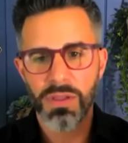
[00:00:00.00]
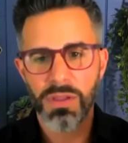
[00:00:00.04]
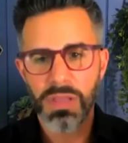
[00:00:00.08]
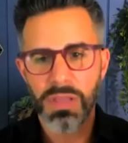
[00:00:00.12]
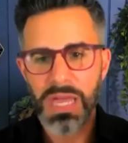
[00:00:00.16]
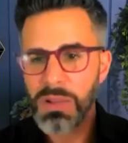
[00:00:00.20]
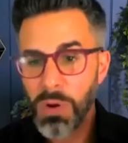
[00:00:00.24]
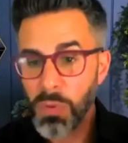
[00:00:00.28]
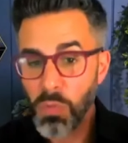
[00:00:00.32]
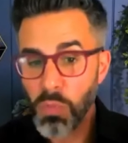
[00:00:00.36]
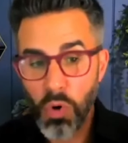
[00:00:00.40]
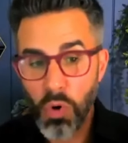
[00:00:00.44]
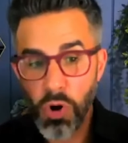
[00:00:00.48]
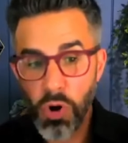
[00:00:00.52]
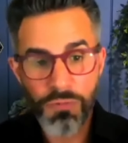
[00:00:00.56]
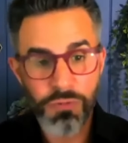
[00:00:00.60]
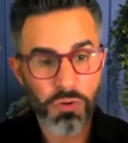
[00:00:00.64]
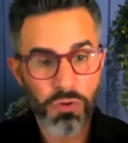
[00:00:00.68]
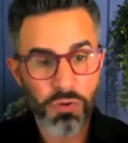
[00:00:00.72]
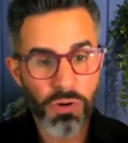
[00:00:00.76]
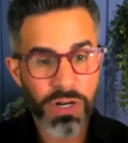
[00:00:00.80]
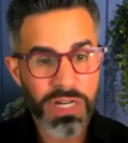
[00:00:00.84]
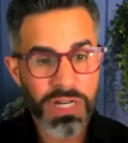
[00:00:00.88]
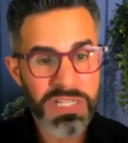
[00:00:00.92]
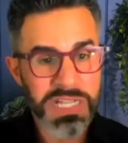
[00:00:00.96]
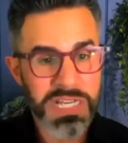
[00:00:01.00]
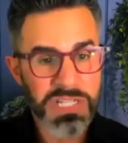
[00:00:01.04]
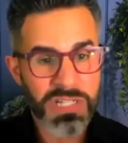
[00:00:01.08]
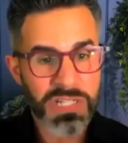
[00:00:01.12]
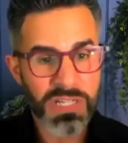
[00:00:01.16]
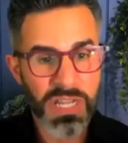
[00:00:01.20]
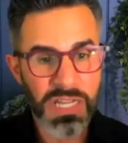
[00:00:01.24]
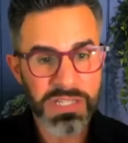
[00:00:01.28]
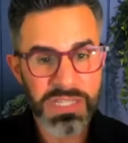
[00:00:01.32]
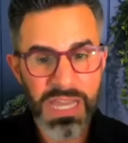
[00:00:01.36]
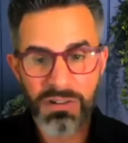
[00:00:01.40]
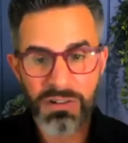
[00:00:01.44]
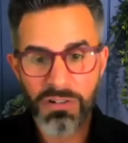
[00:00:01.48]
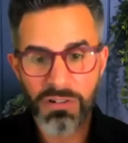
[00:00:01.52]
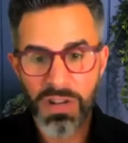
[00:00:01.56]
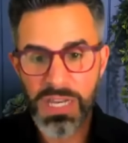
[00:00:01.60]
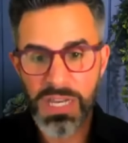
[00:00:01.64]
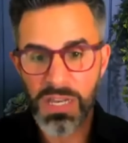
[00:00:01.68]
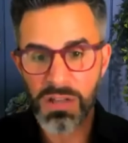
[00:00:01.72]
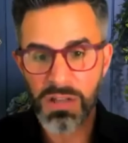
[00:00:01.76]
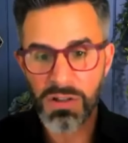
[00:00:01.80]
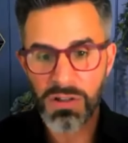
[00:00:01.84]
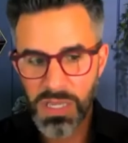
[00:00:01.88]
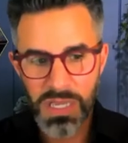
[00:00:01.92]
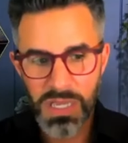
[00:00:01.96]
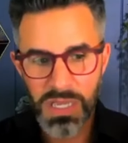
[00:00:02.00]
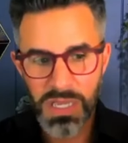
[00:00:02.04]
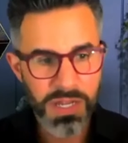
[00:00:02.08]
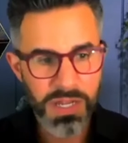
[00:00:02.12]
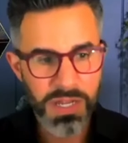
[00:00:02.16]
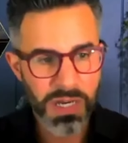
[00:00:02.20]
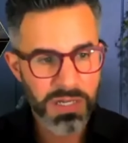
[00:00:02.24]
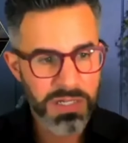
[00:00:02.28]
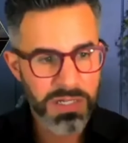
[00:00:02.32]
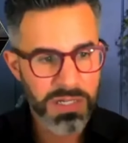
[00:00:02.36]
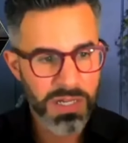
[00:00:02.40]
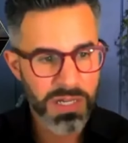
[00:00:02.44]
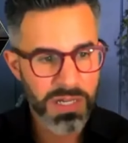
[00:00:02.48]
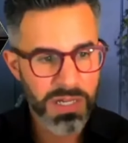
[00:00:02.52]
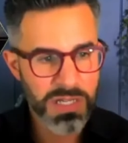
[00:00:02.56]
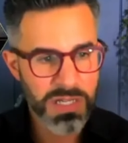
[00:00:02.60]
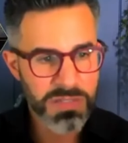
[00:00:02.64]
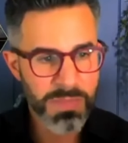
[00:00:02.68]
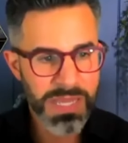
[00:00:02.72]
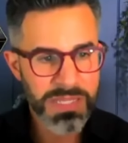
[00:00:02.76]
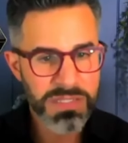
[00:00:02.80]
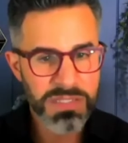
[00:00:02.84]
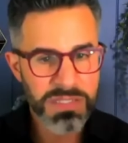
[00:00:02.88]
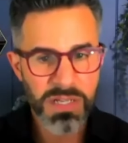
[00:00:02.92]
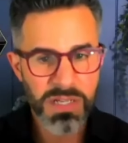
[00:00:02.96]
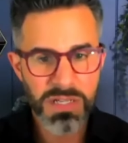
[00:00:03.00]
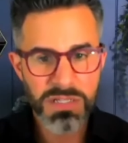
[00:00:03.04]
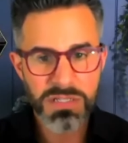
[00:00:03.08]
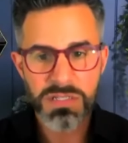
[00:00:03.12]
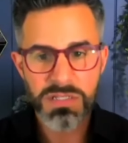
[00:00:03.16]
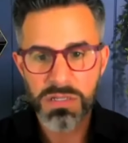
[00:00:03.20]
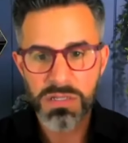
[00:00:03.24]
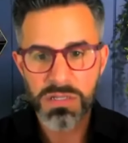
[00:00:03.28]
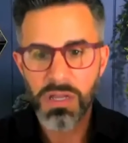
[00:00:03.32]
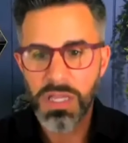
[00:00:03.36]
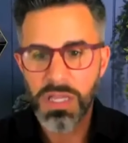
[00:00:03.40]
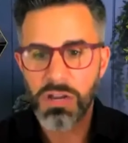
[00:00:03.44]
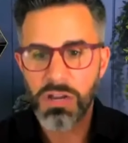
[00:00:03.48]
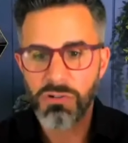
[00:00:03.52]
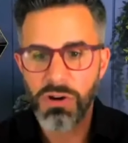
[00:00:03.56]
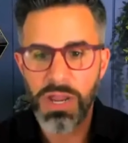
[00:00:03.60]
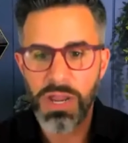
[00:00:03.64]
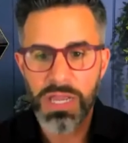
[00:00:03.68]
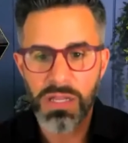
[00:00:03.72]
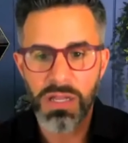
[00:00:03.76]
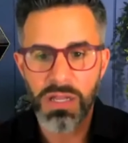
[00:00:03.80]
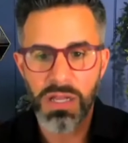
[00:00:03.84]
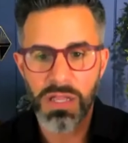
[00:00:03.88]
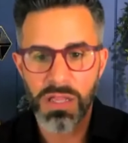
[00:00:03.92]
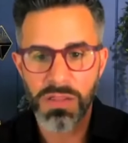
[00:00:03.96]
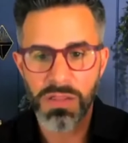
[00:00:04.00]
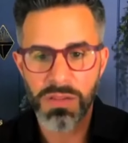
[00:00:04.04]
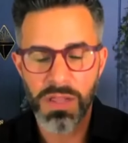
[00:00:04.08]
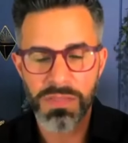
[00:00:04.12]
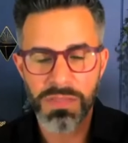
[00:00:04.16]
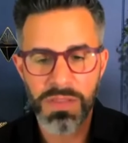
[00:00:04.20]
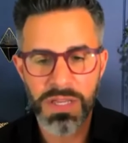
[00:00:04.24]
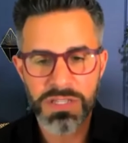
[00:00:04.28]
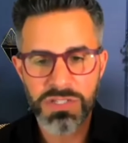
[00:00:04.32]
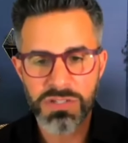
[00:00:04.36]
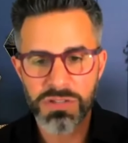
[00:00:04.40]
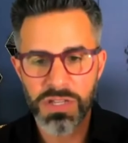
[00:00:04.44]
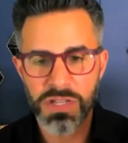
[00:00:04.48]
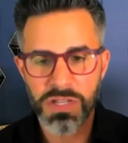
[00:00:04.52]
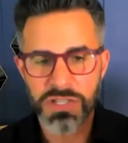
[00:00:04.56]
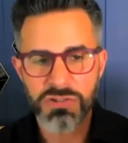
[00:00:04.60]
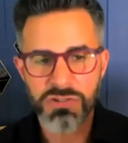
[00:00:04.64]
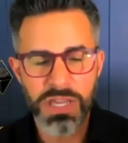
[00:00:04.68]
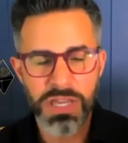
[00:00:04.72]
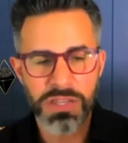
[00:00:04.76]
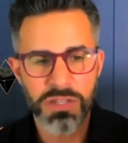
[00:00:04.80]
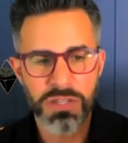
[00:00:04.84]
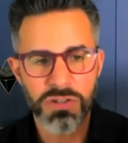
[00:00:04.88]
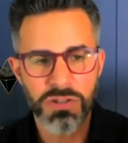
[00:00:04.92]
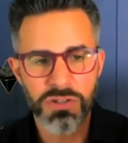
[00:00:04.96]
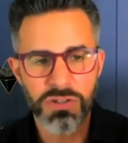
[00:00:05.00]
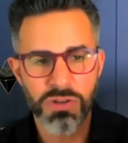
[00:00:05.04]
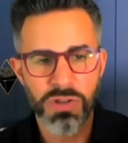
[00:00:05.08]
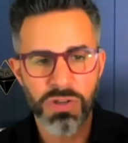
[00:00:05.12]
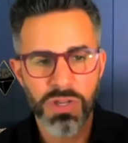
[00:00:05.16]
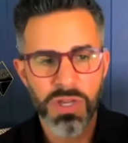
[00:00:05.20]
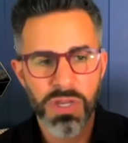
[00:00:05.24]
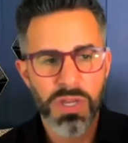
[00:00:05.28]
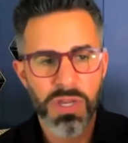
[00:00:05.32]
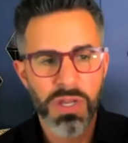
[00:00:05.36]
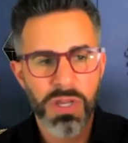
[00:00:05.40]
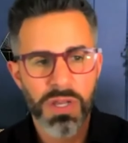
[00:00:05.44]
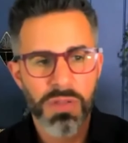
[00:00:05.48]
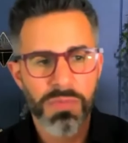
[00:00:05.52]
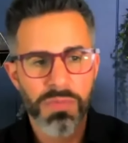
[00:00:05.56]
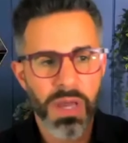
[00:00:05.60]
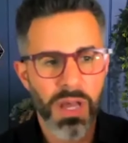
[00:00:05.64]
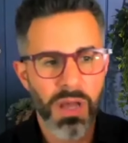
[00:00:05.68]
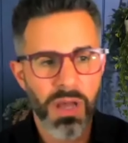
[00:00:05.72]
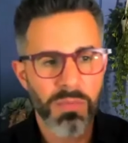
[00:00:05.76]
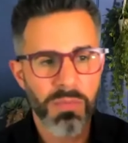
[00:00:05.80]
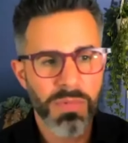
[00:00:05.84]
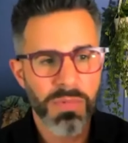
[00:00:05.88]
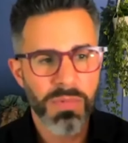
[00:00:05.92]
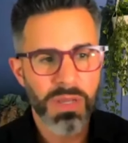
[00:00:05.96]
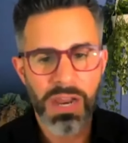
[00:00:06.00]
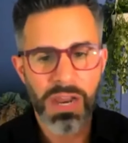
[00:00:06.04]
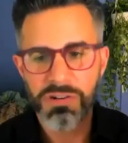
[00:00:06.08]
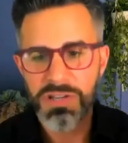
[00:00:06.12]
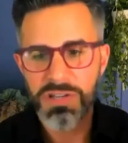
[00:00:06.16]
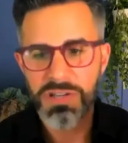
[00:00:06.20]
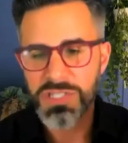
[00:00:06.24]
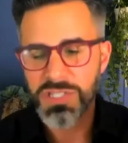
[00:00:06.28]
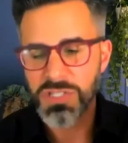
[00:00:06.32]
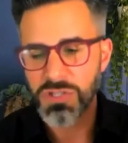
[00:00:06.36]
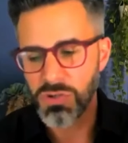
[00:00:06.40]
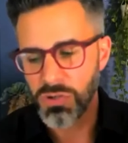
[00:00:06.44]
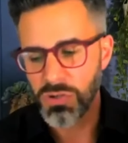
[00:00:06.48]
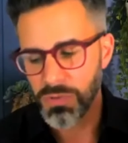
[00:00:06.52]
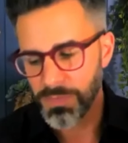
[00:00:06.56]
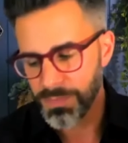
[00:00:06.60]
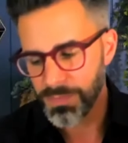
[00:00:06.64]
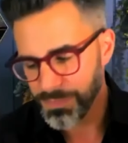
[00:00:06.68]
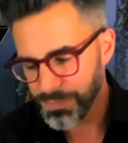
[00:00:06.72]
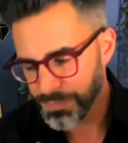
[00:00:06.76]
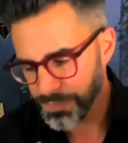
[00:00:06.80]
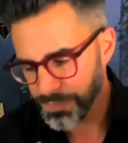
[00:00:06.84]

Anyone work for an organization like that right now? Yeah, Duncan does, Matt does. Okay, great. And that's great that you do. Aries too.